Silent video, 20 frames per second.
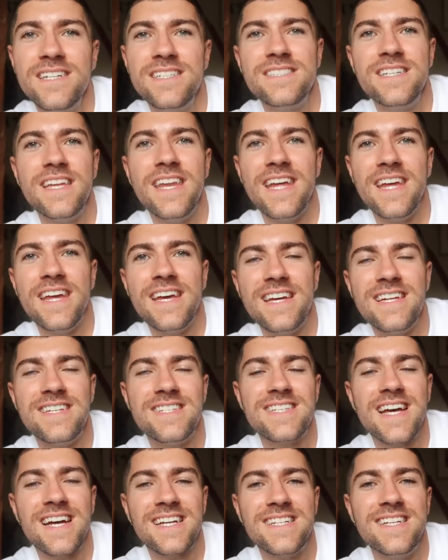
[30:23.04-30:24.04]
Today is
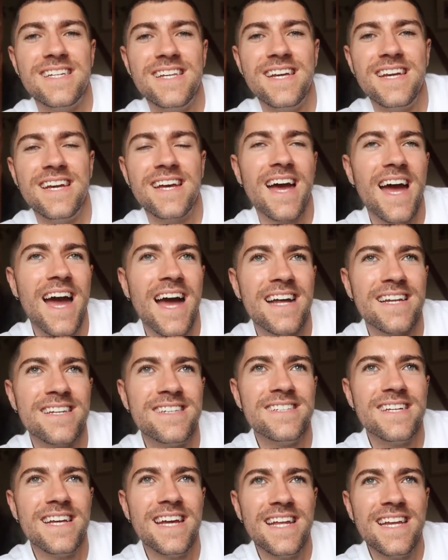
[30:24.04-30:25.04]
Saturday
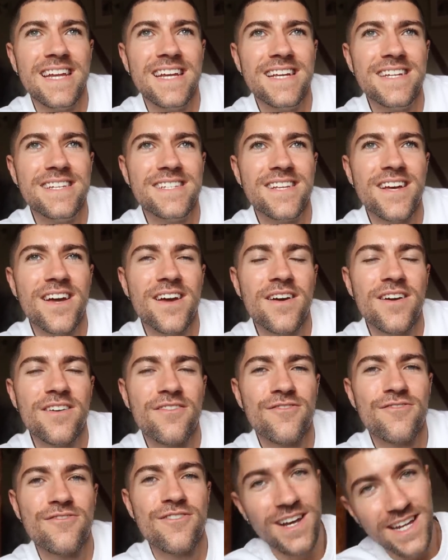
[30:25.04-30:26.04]
and it is
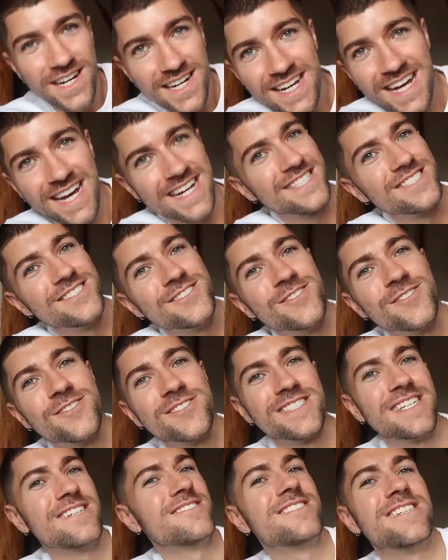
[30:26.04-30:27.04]
raining cats and
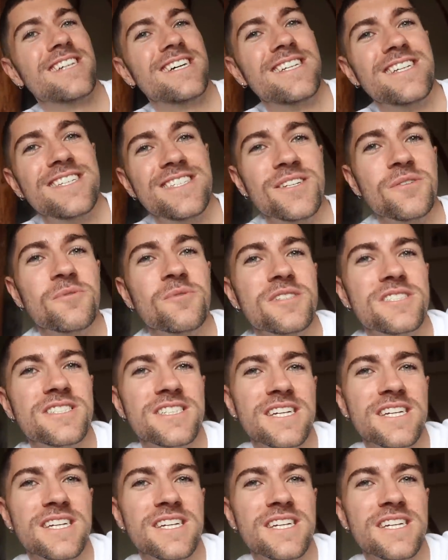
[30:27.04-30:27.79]
dogs outside, as you would